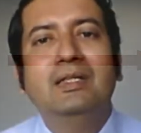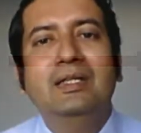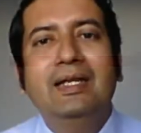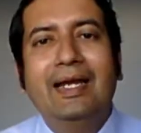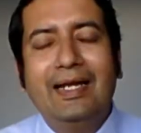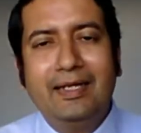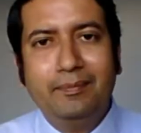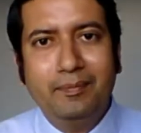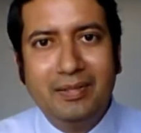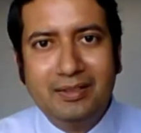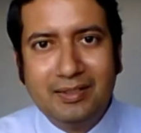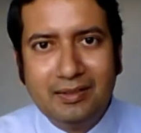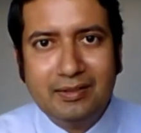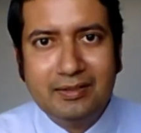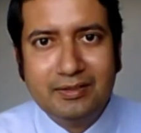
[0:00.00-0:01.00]
and
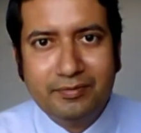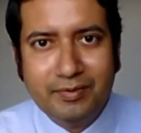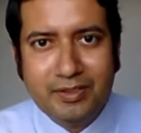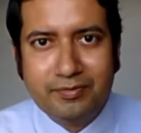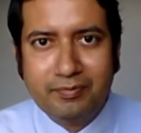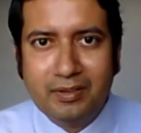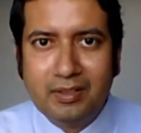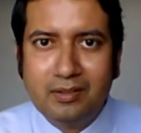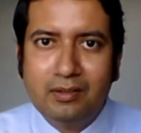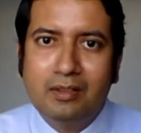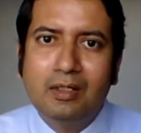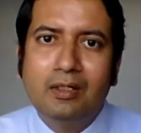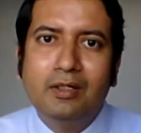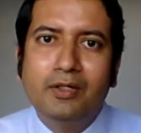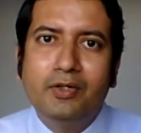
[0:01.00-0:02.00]
methods which were
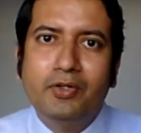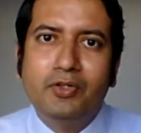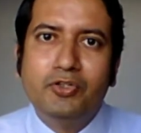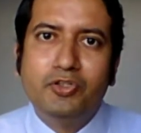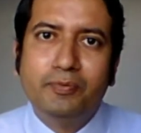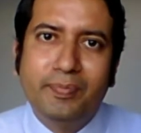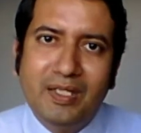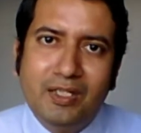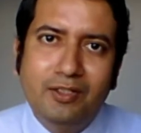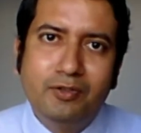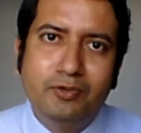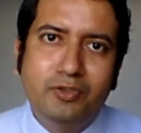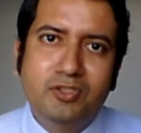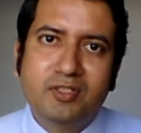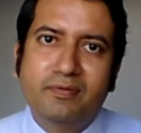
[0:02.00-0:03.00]
to be
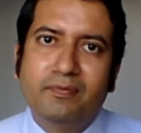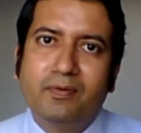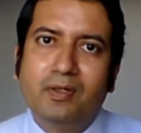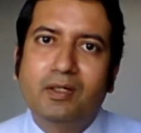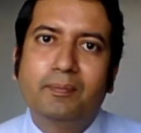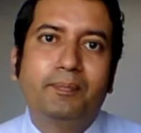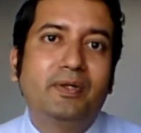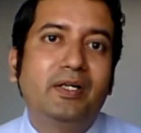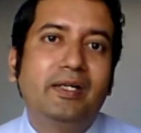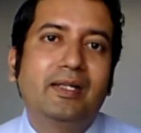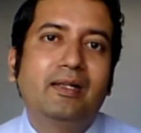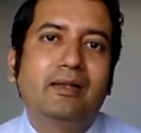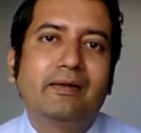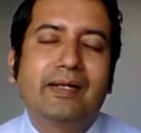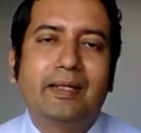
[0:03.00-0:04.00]
used for a
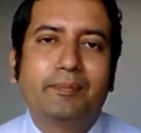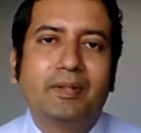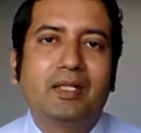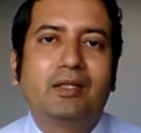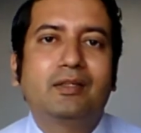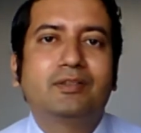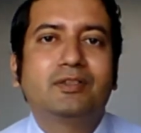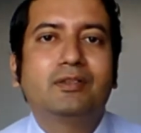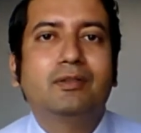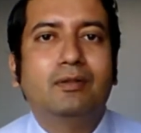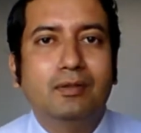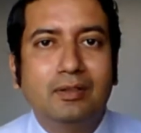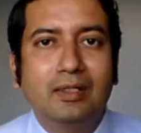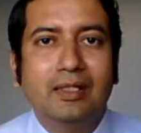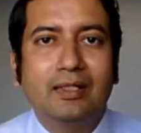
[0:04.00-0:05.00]
particular application
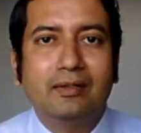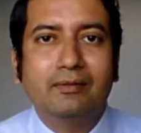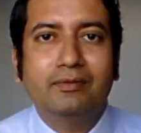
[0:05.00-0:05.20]
only.